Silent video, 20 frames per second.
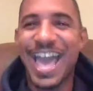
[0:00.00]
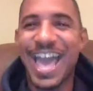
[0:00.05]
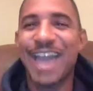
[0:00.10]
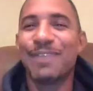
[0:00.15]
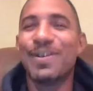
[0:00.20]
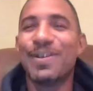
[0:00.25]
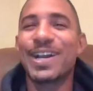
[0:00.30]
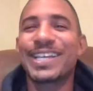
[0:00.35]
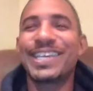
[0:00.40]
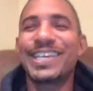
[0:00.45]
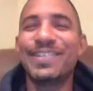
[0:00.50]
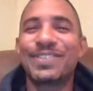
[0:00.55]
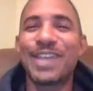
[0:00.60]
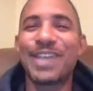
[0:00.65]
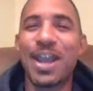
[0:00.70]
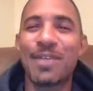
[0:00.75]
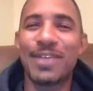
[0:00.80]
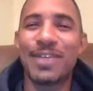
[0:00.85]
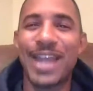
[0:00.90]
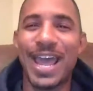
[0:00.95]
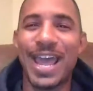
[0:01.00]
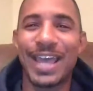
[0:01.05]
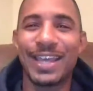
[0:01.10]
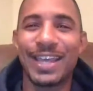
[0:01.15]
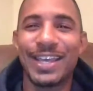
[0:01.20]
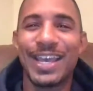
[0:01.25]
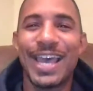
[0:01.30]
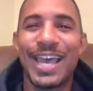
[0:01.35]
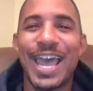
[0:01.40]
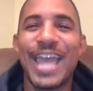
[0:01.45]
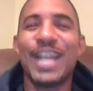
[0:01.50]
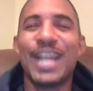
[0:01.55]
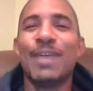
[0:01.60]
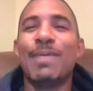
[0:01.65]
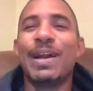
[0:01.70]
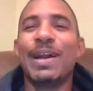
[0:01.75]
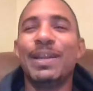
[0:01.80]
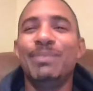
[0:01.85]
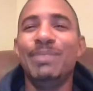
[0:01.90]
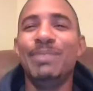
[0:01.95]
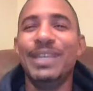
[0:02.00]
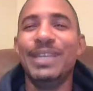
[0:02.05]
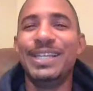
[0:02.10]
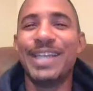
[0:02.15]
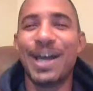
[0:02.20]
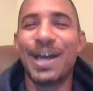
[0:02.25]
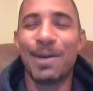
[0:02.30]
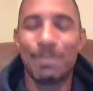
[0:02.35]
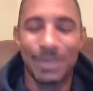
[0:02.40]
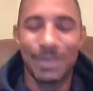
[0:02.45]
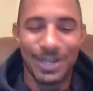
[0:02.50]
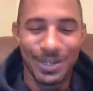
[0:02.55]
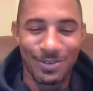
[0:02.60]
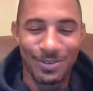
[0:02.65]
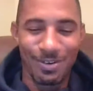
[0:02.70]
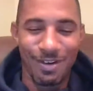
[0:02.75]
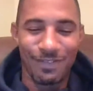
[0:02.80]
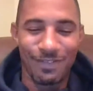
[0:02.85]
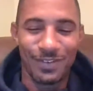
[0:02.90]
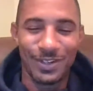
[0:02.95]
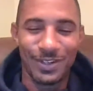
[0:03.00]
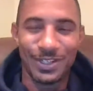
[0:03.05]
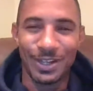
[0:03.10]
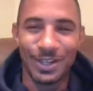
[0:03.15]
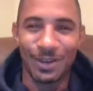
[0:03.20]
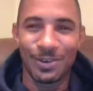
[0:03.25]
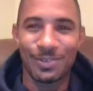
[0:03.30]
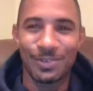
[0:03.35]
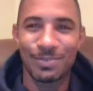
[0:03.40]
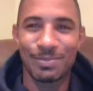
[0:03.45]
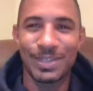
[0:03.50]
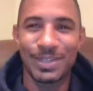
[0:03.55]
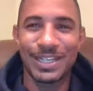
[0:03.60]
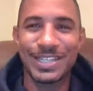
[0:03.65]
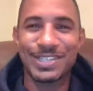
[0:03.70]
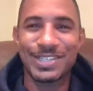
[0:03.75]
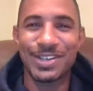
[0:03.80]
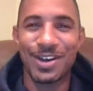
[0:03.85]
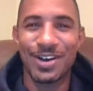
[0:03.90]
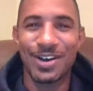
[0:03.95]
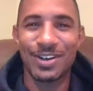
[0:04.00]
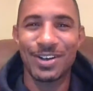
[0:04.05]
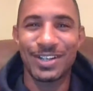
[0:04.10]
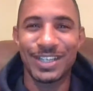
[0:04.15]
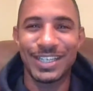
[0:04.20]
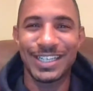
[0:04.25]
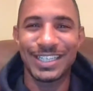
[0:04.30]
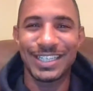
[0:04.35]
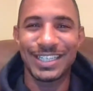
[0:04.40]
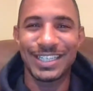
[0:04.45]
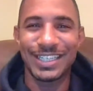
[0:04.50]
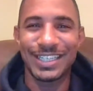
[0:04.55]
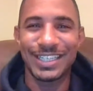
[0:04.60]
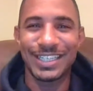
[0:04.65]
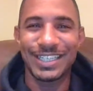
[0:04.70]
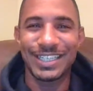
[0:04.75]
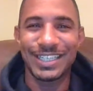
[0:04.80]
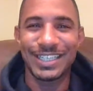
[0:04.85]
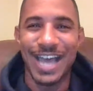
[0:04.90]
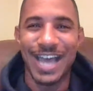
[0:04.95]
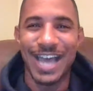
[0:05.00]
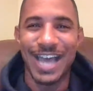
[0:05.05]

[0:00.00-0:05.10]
Hey, where Keith Thurman at? Ain't nobody beat down Bud Crawford though, but it's all good. Nice.